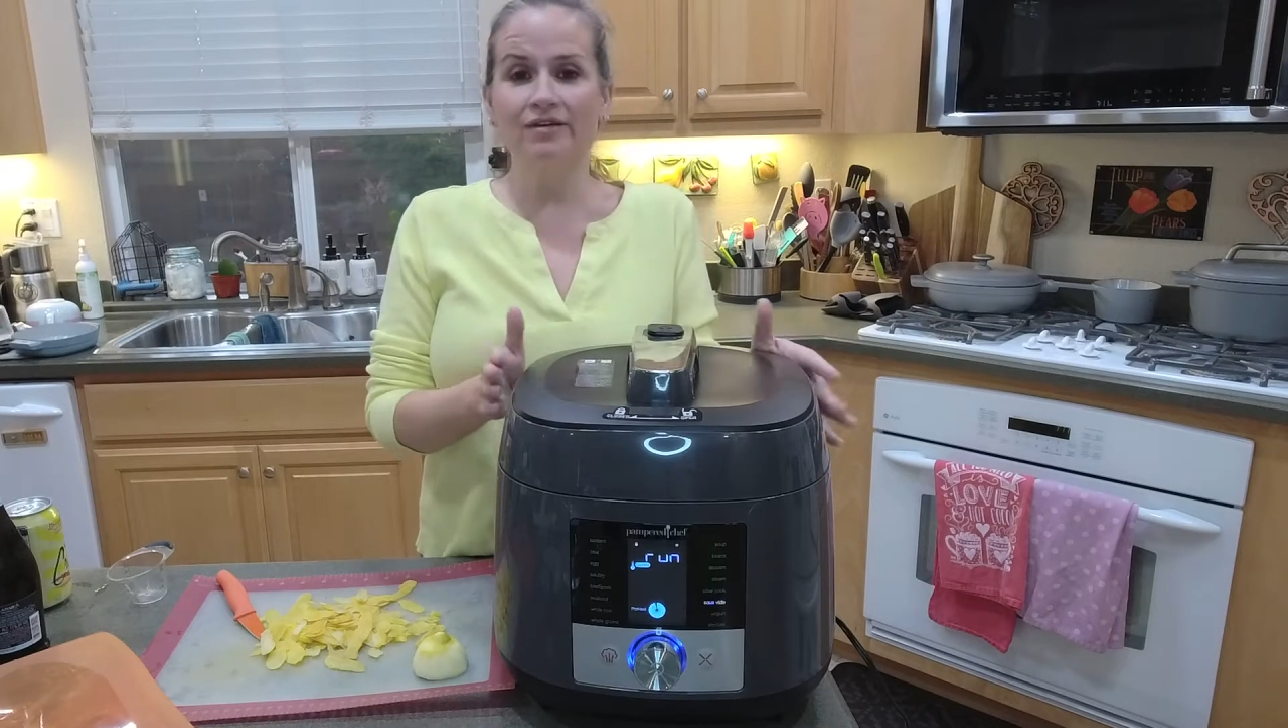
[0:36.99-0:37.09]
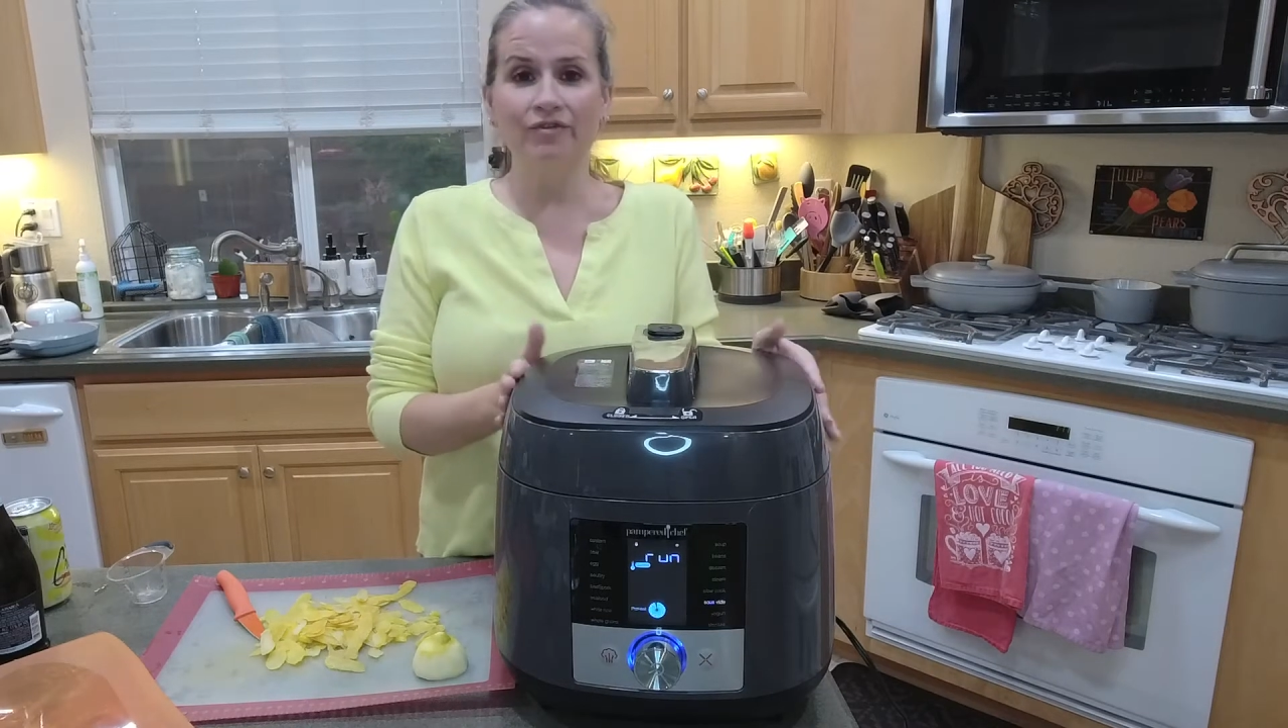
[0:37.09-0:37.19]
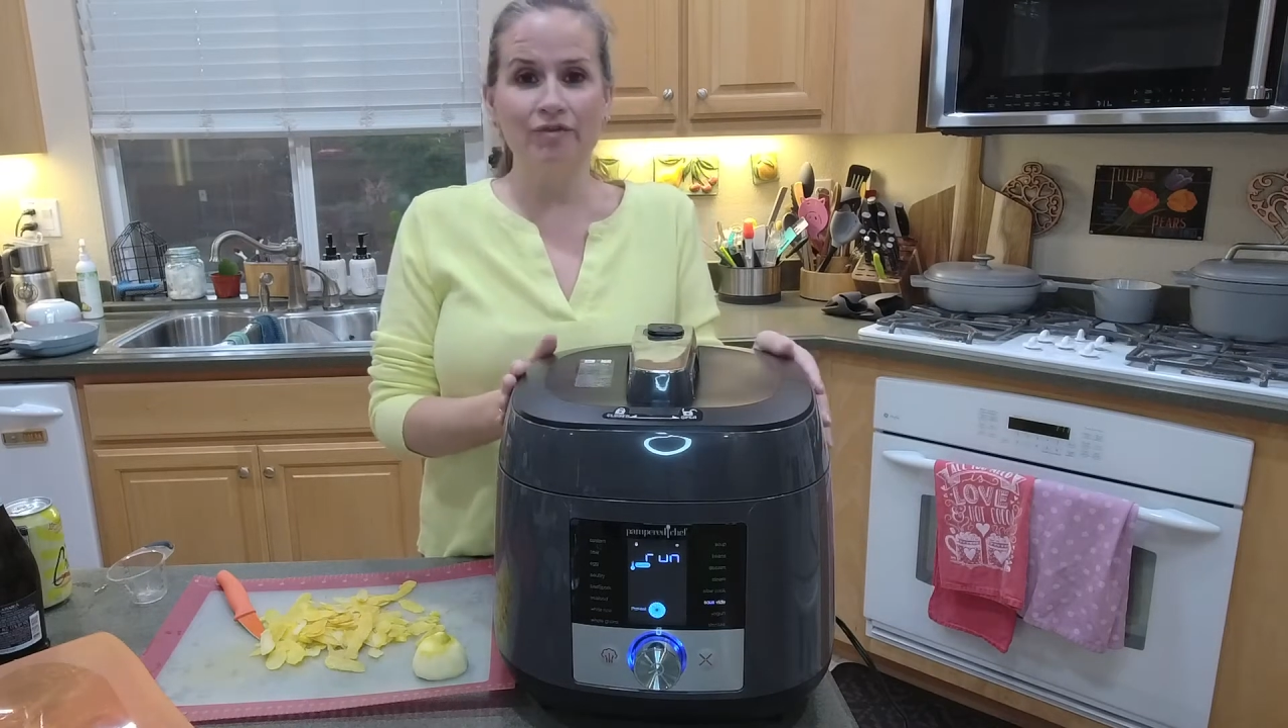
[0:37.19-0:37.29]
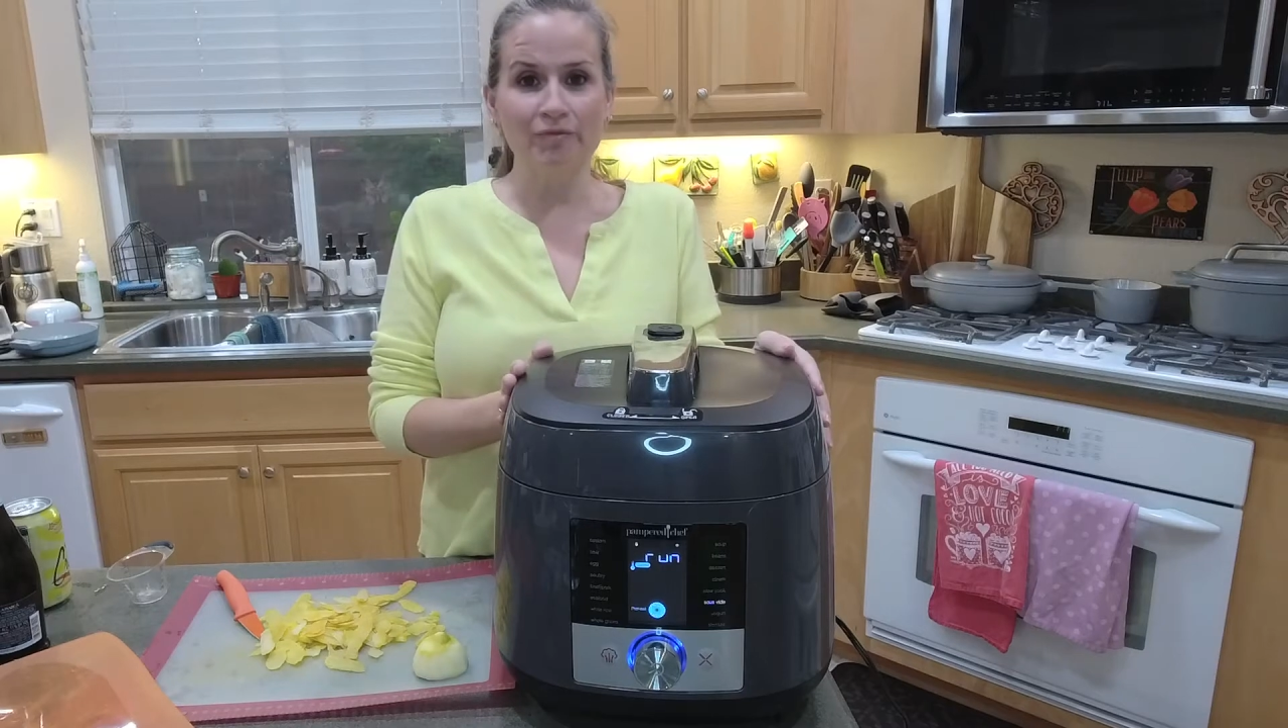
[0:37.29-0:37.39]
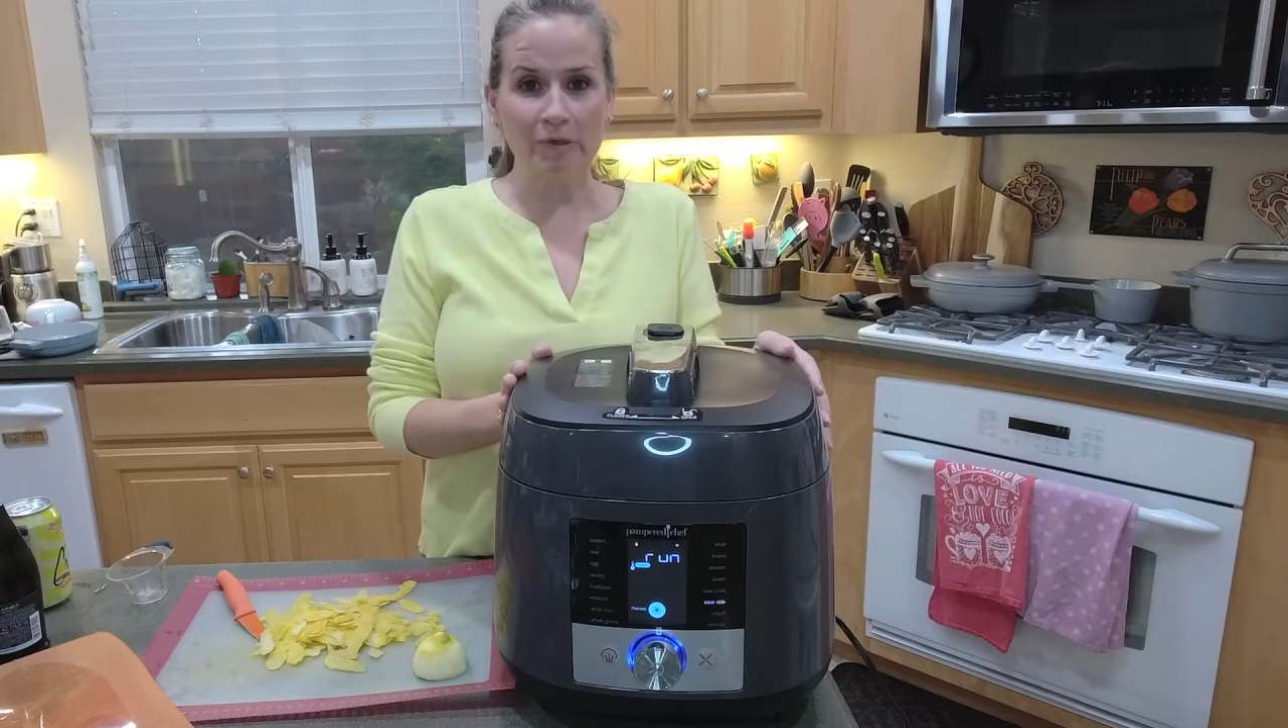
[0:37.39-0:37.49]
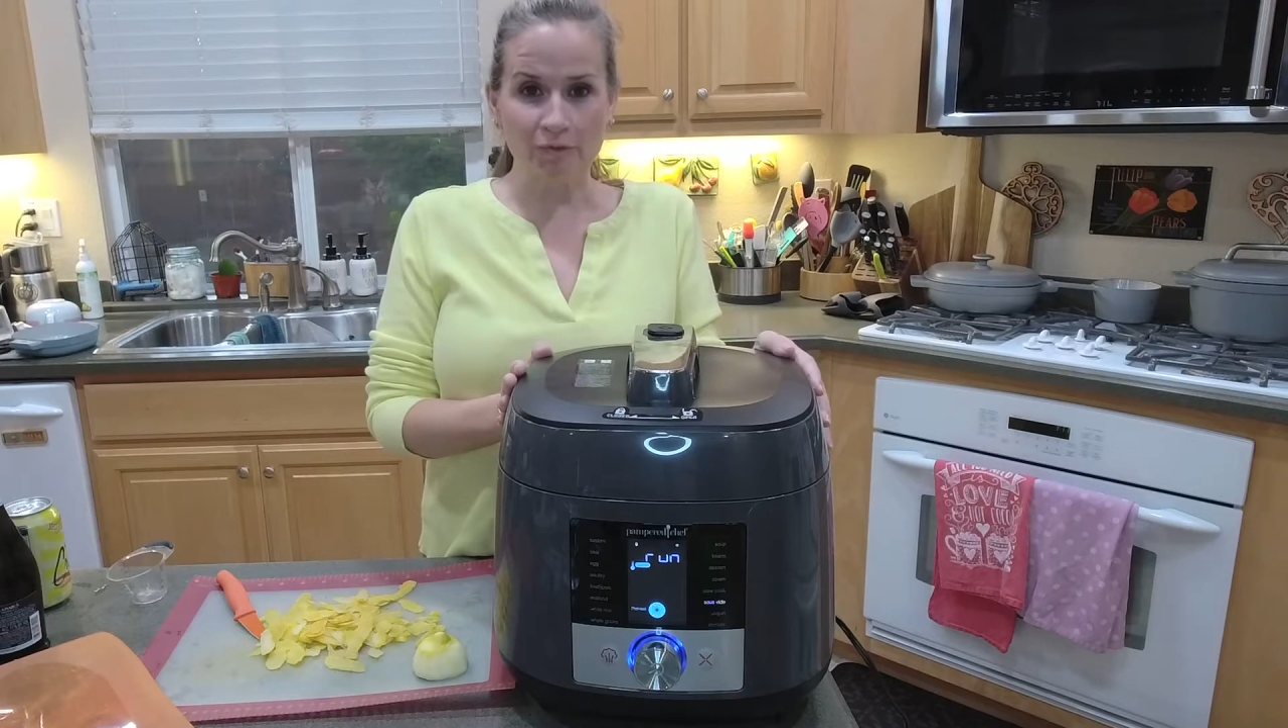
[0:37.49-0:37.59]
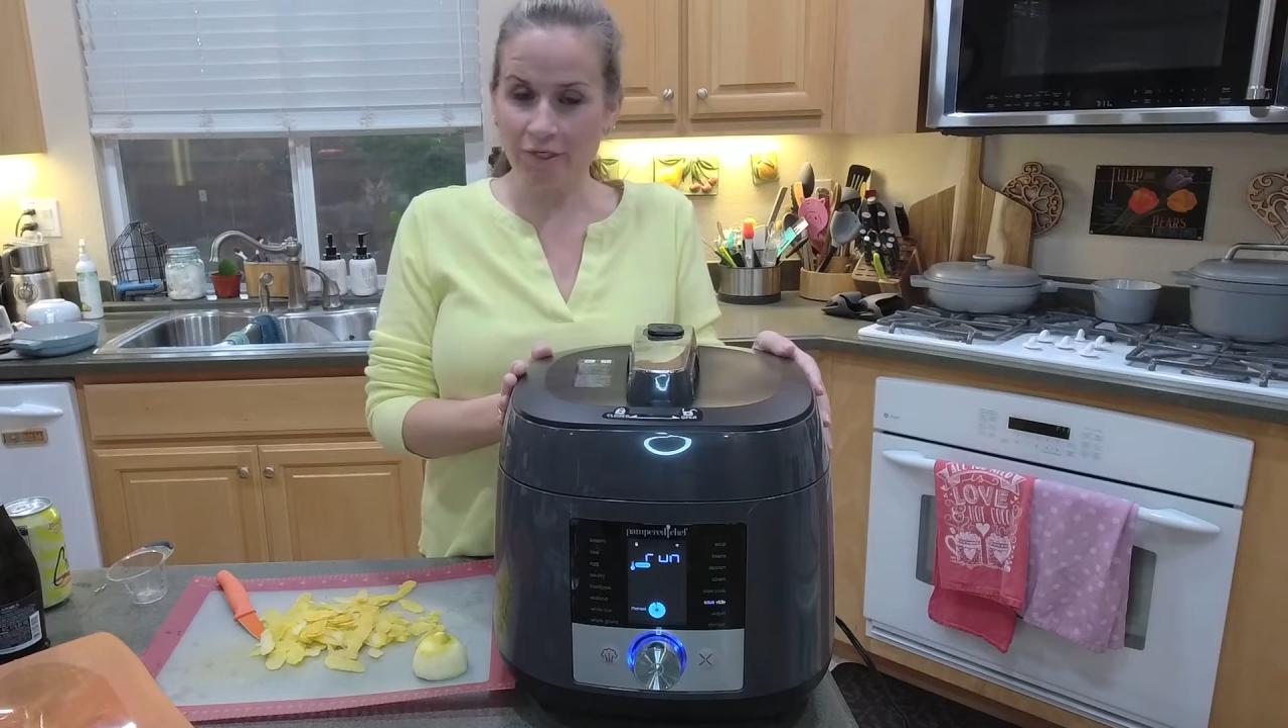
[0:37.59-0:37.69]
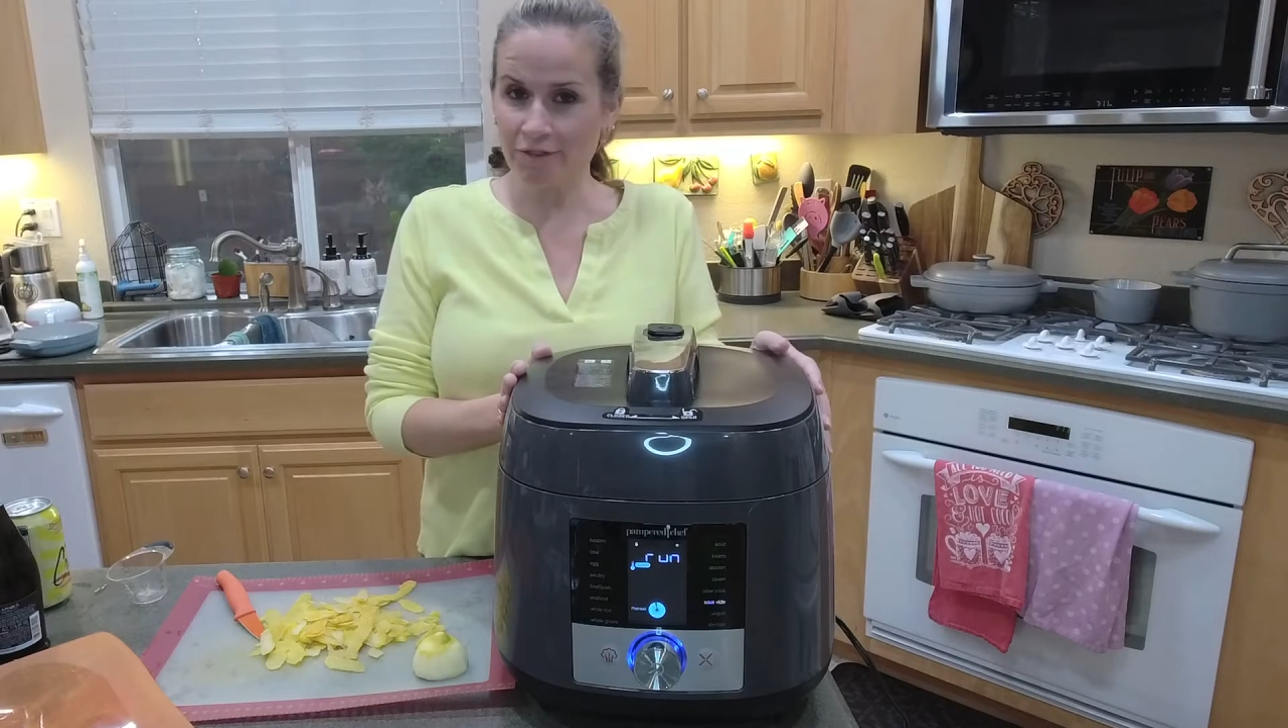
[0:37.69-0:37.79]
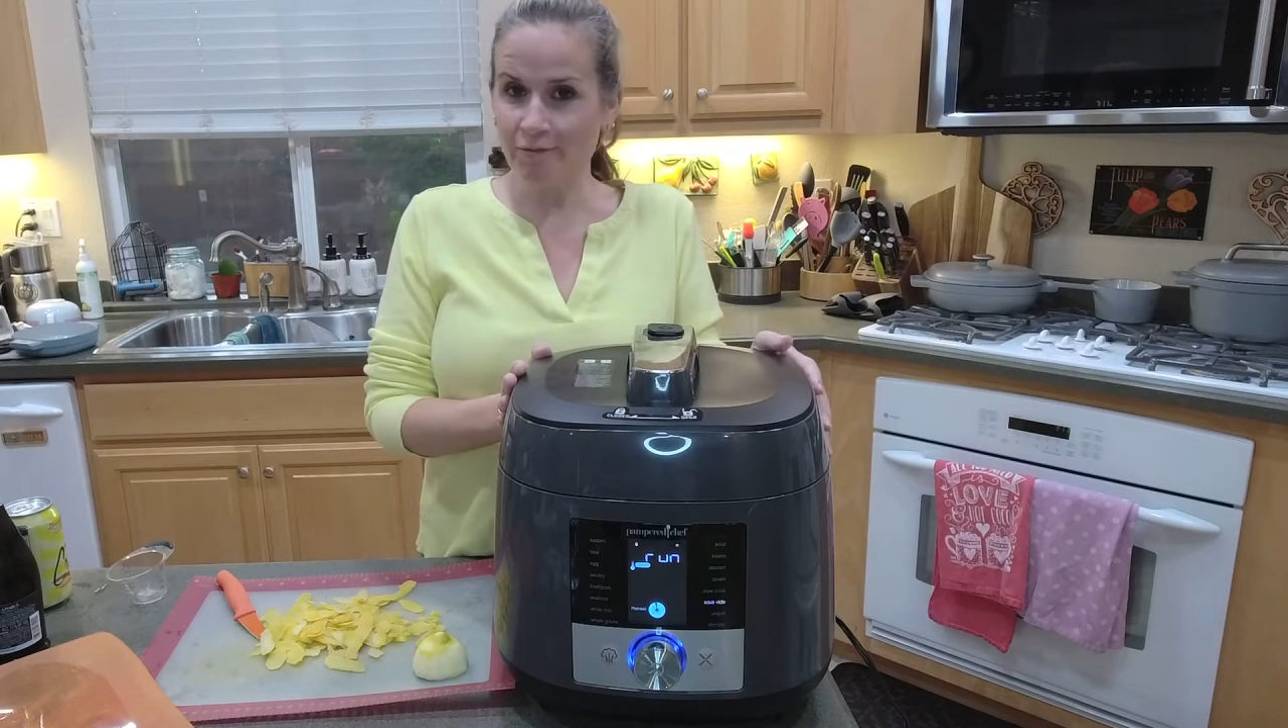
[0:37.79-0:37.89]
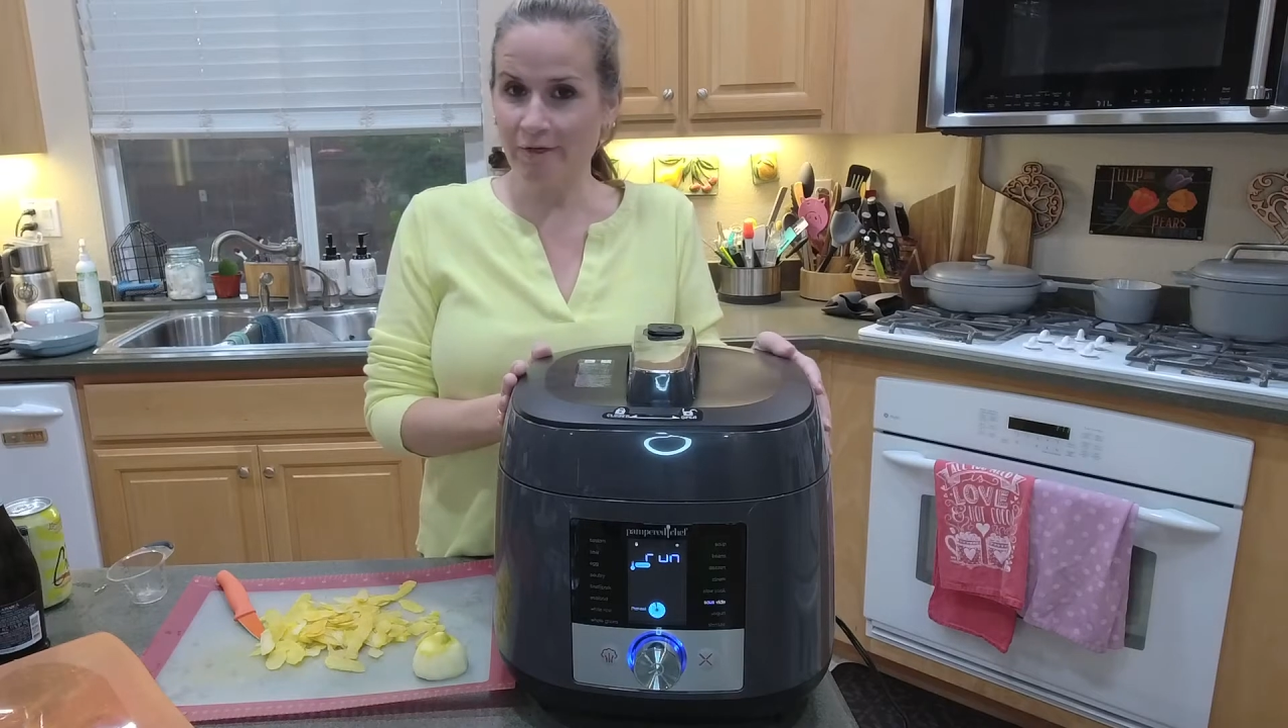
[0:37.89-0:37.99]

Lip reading: If you've been watching